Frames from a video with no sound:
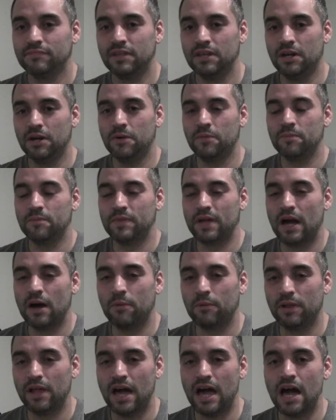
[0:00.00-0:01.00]
you know, I
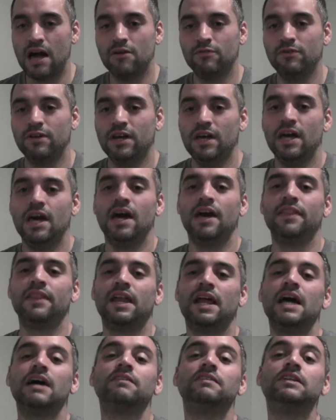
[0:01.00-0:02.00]
will have. And
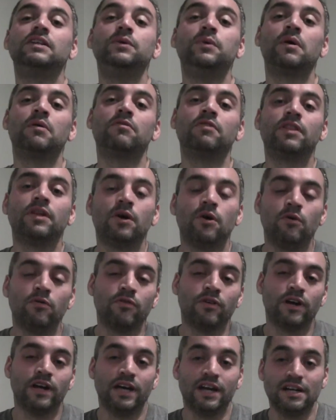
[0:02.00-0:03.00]
then I have to do everything
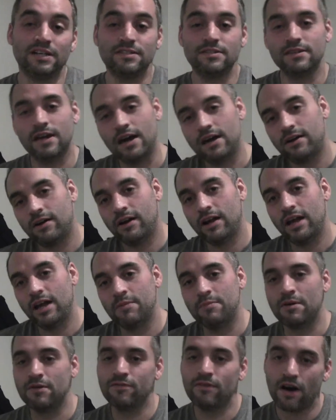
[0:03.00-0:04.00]
over again on Saturday
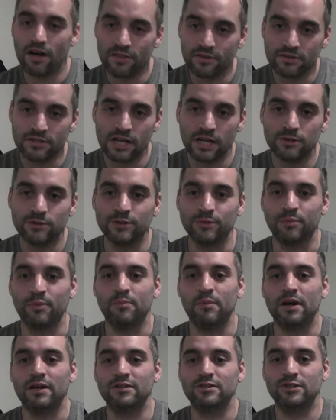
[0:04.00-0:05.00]
at my father's house up
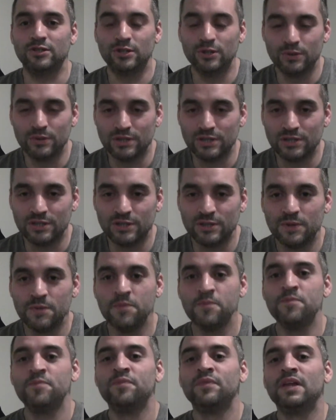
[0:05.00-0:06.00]
in Massachusetts,
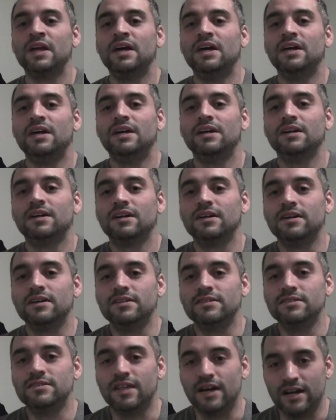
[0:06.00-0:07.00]

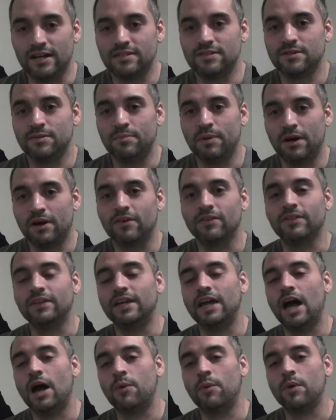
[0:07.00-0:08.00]
because that's
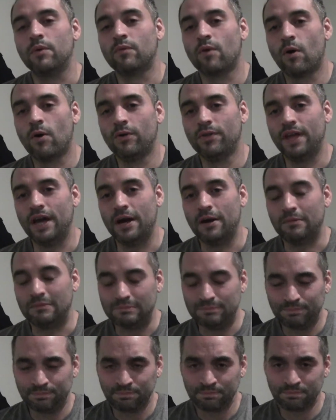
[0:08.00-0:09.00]
apparently how we roll now.
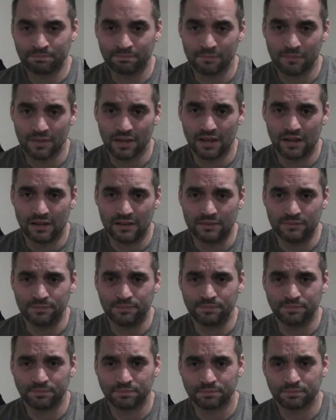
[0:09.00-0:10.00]

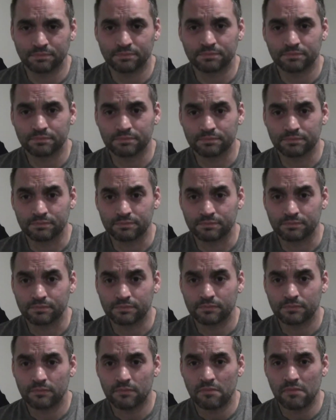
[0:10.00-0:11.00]

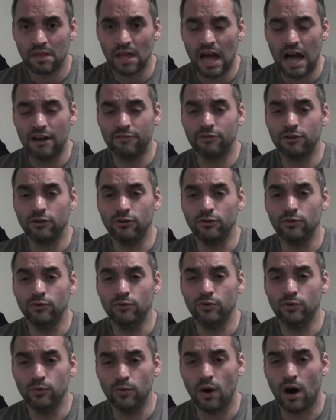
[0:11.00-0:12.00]
I have to do
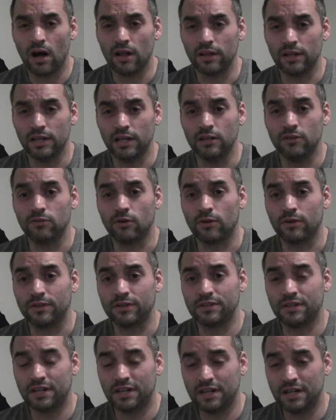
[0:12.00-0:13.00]
2 holidays all
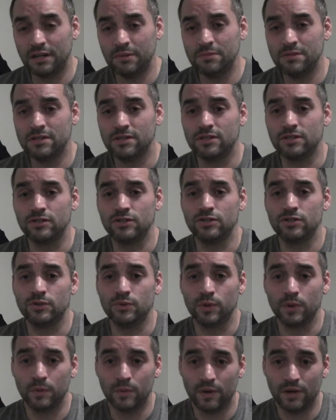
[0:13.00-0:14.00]
the time instead of just doing